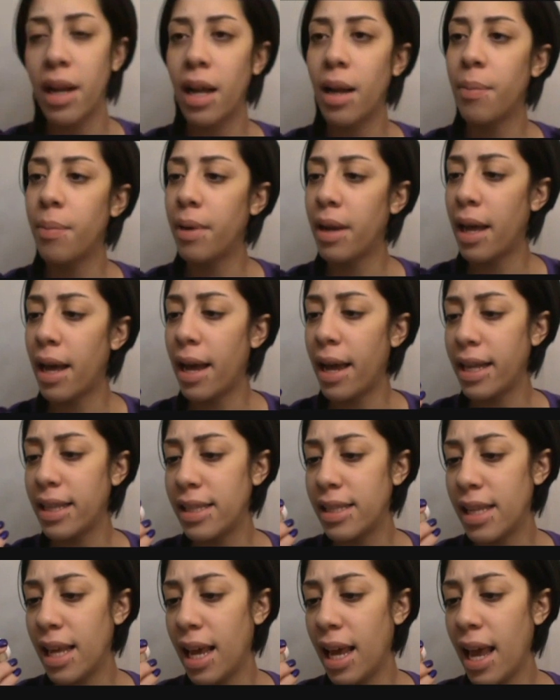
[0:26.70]
that I
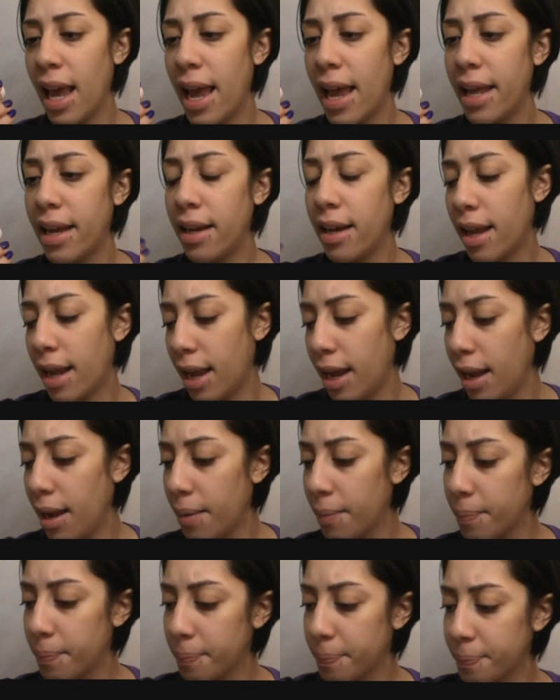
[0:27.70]
applied day and
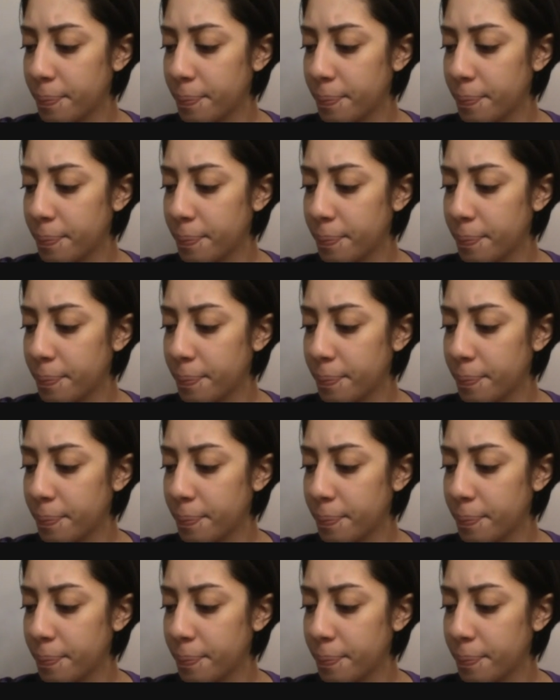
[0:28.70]
night.